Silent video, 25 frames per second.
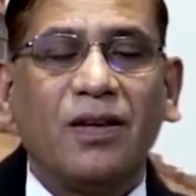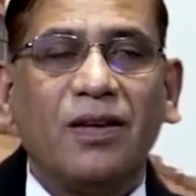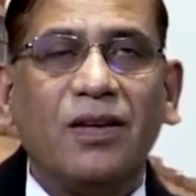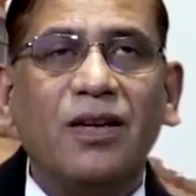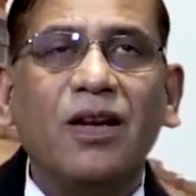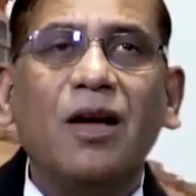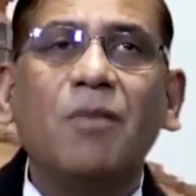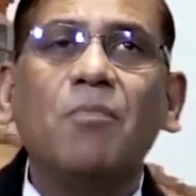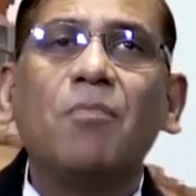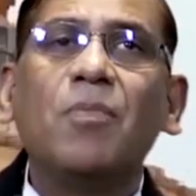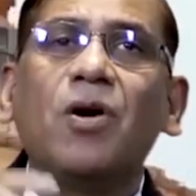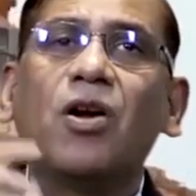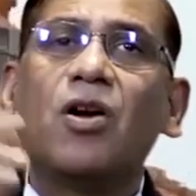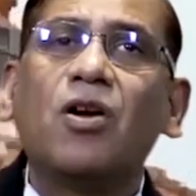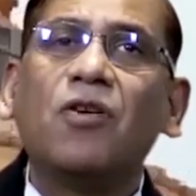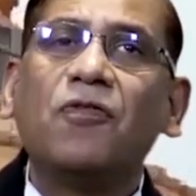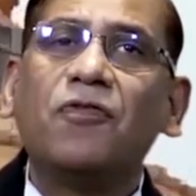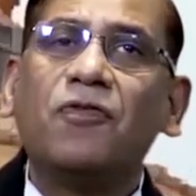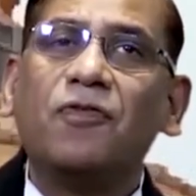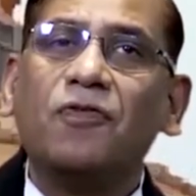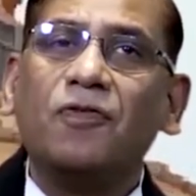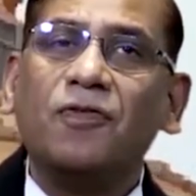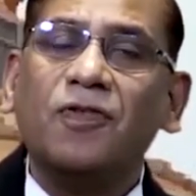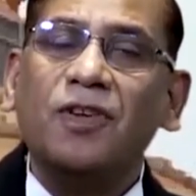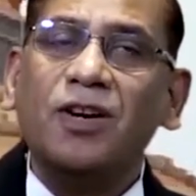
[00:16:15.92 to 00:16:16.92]
Number
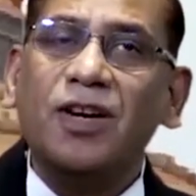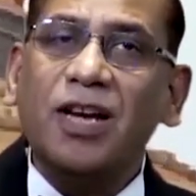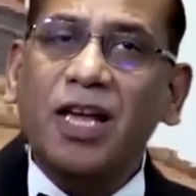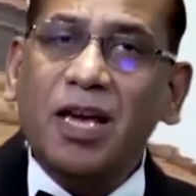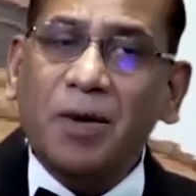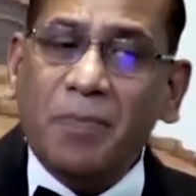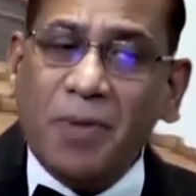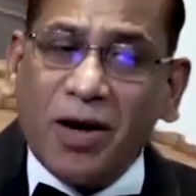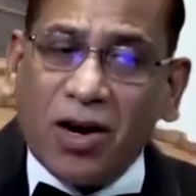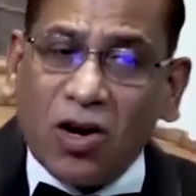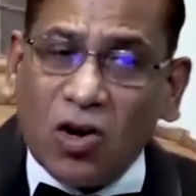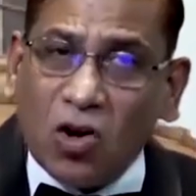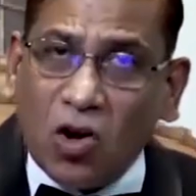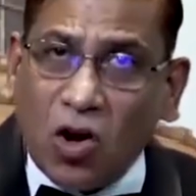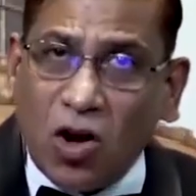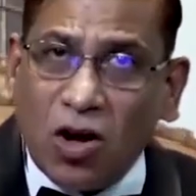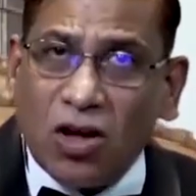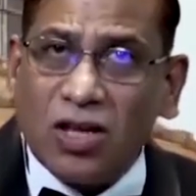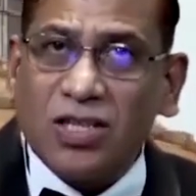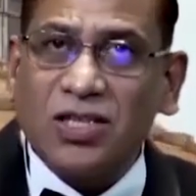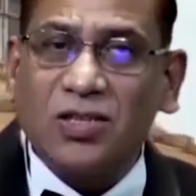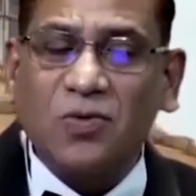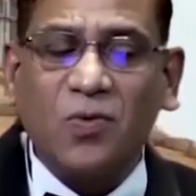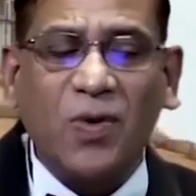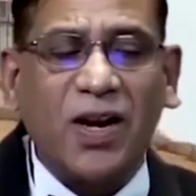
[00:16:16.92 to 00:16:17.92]
of labor
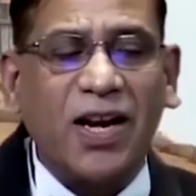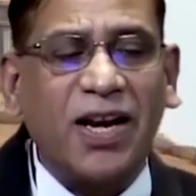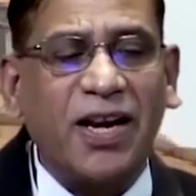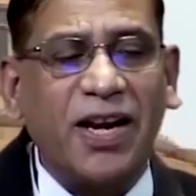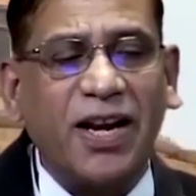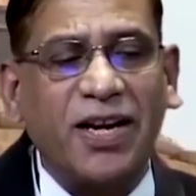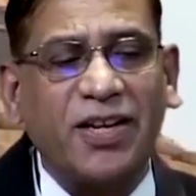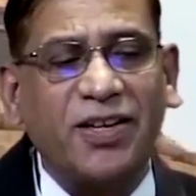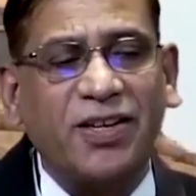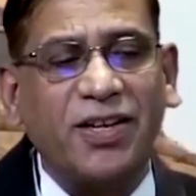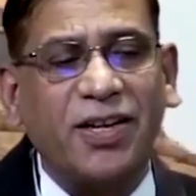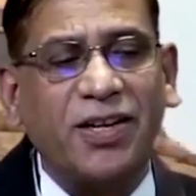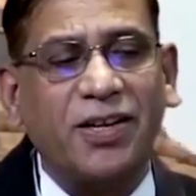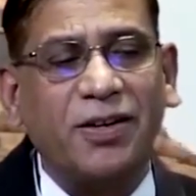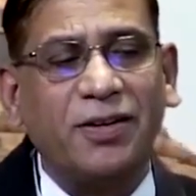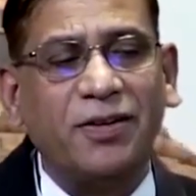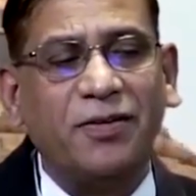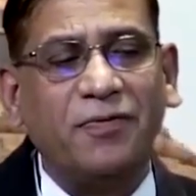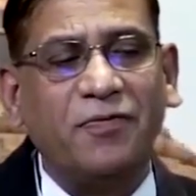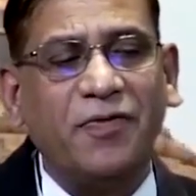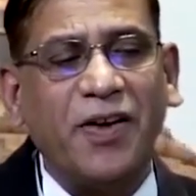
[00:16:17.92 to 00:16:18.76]
laws were enacted.